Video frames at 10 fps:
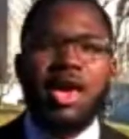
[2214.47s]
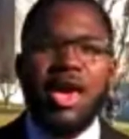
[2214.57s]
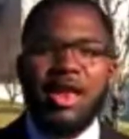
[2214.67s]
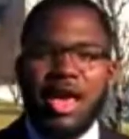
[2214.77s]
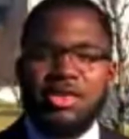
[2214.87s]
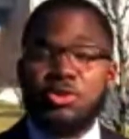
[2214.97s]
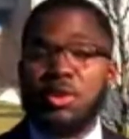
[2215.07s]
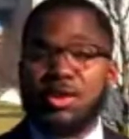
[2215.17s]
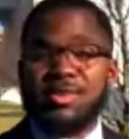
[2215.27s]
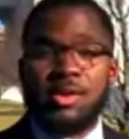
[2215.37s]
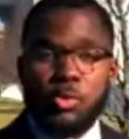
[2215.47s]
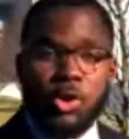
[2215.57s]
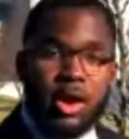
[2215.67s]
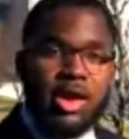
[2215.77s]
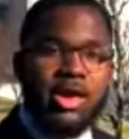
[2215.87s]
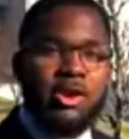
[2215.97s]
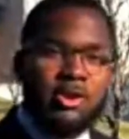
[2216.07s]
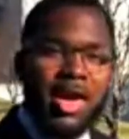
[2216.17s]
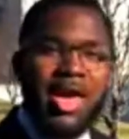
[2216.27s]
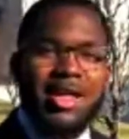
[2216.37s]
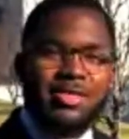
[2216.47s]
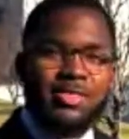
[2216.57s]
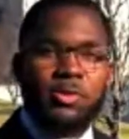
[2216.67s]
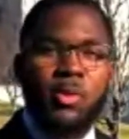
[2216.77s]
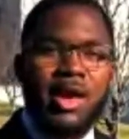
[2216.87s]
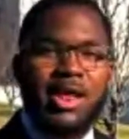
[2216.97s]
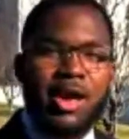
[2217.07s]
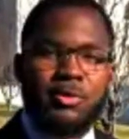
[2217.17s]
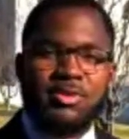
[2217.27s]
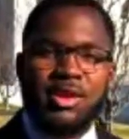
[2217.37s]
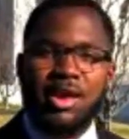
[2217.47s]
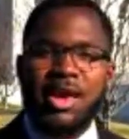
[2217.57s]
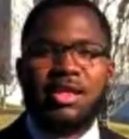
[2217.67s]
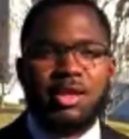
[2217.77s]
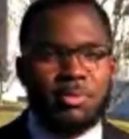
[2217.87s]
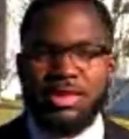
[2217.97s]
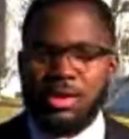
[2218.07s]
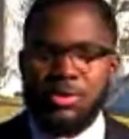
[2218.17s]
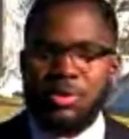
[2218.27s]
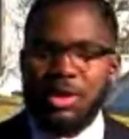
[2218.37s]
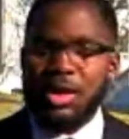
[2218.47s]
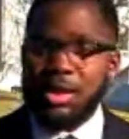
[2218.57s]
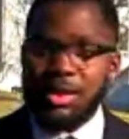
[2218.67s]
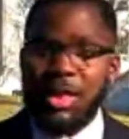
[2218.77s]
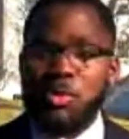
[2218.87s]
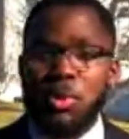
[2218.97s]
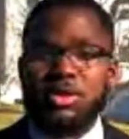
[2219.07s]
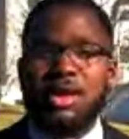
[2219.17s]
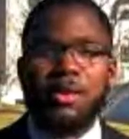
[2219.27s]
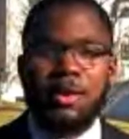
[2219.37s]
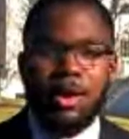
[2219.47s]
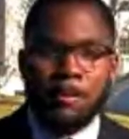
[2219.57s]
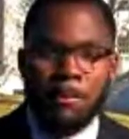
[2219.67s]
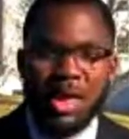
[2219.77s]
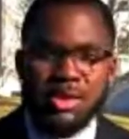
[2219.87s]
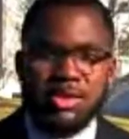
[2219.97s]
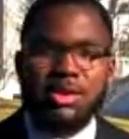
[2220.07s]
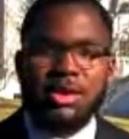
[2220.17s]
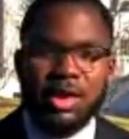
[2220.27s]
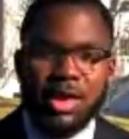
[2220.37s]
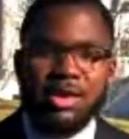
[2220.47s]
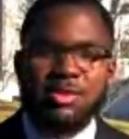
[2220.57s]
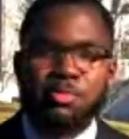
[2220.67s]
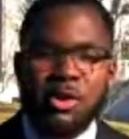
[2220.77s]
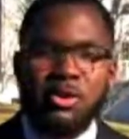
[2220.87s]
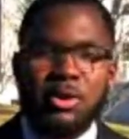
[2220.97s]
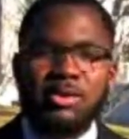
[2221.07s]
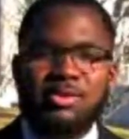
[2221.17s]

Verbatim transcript: And as you can see, we're here at the White House. And let me tell you, today was an amazing experience.